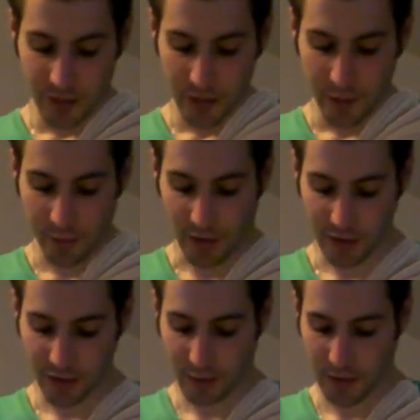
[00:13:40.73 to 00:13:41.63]
He
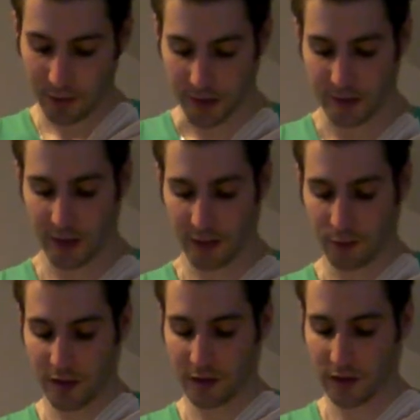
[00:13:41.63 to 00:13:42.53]
paused a moment and
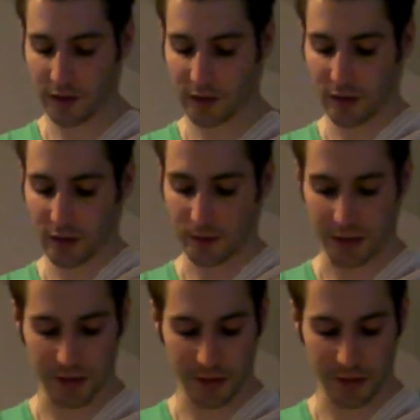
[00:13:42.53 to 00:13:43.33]
went on solemnly.